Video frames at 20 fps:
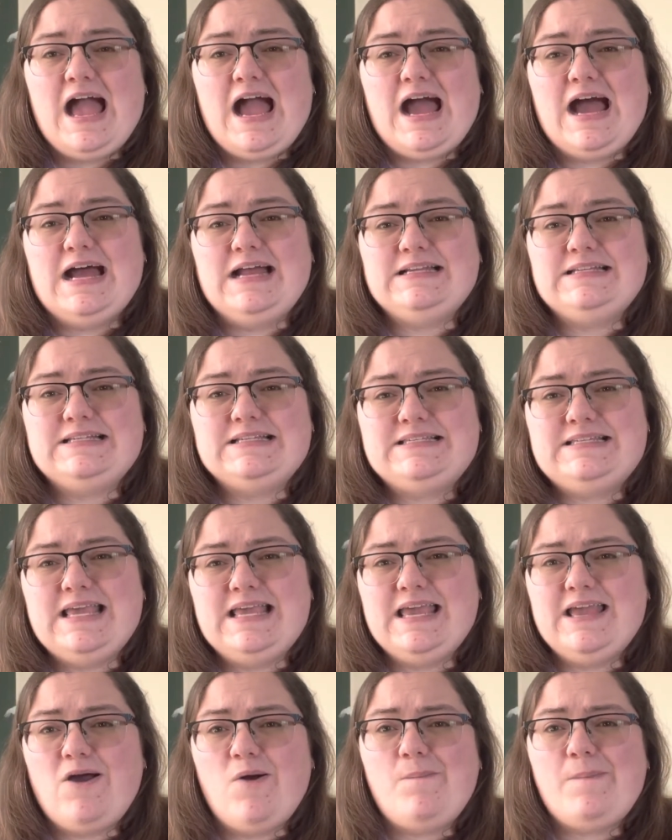and
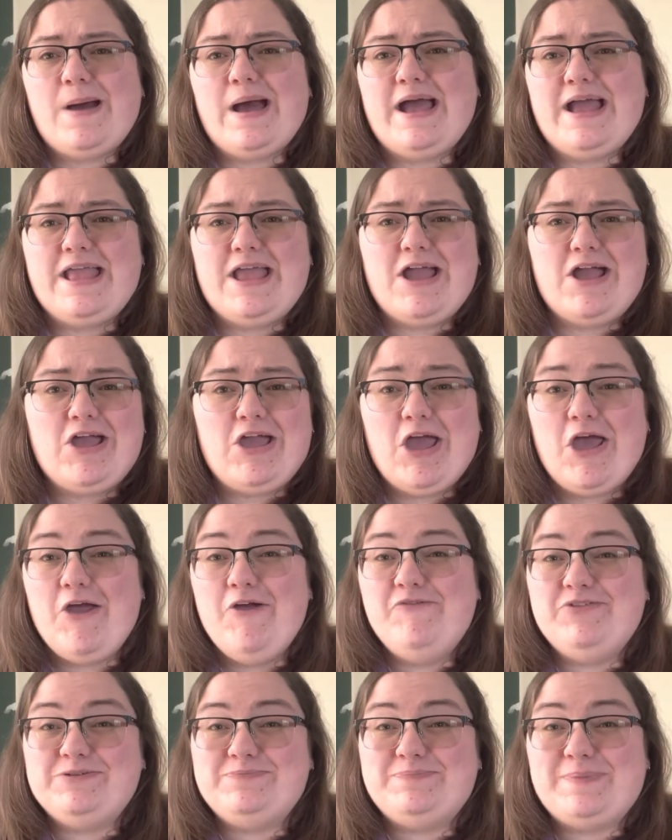sitting on my
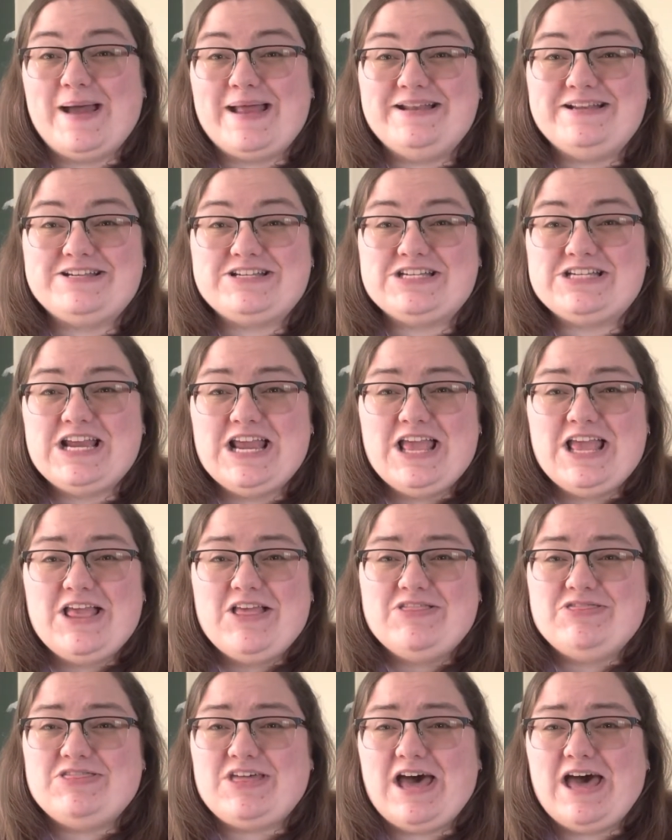COVID bench
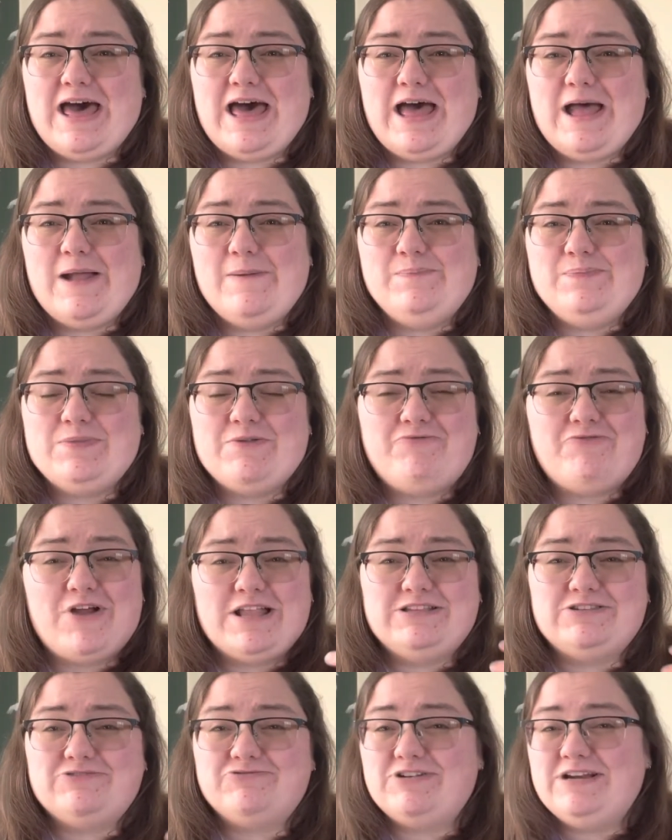that
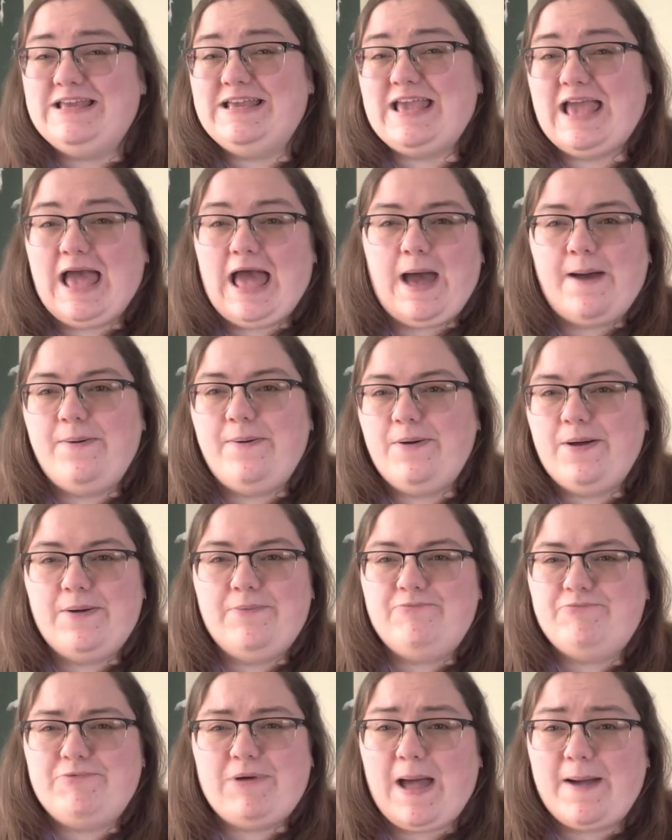friends really
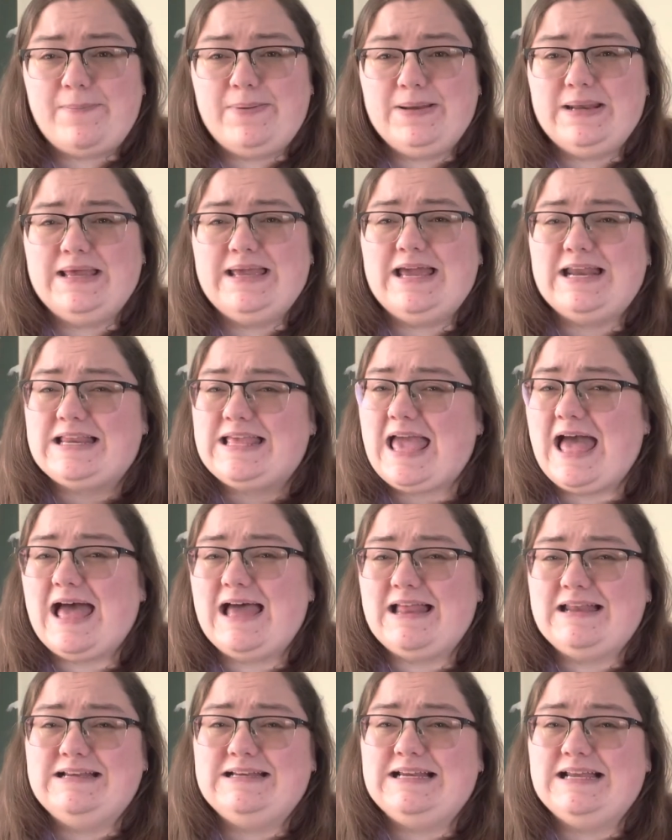happily and
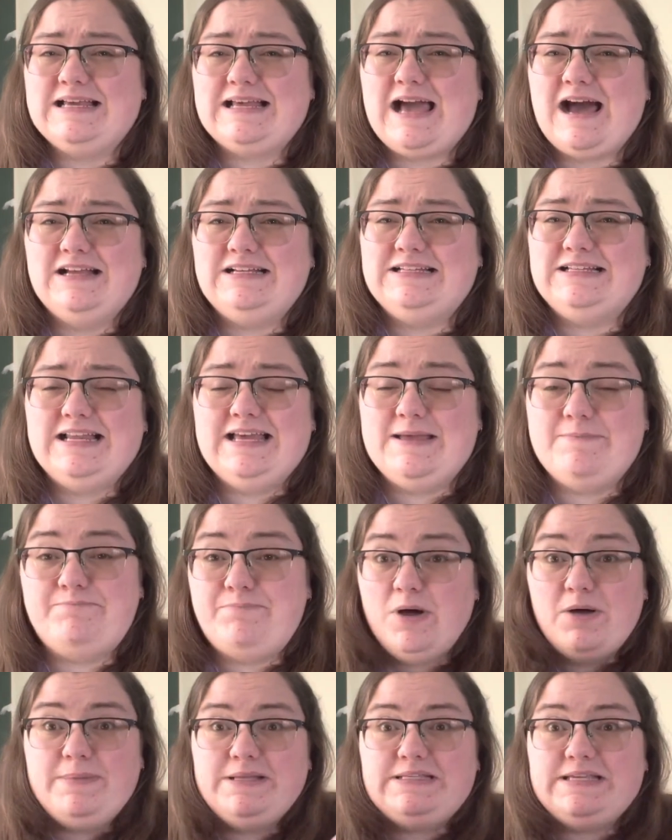kindly
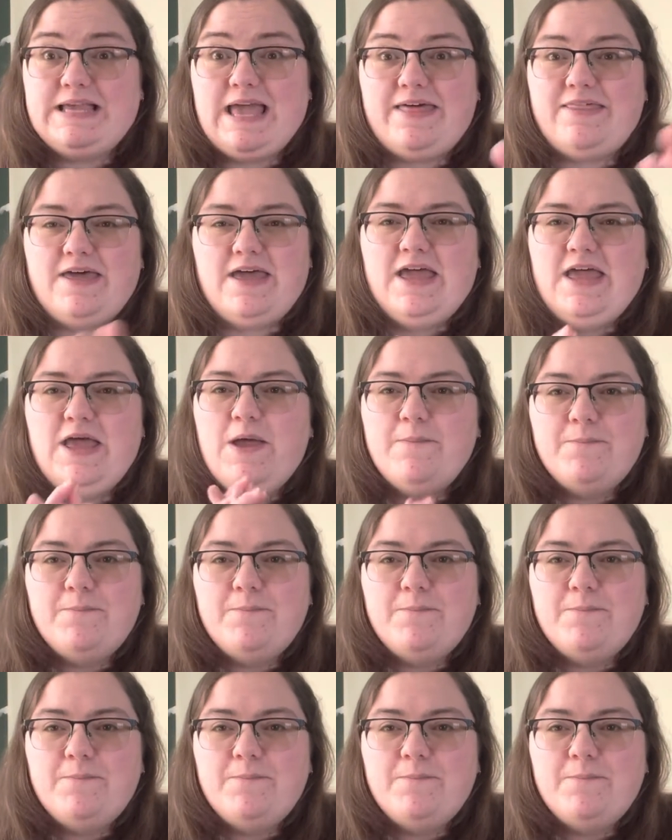put me together,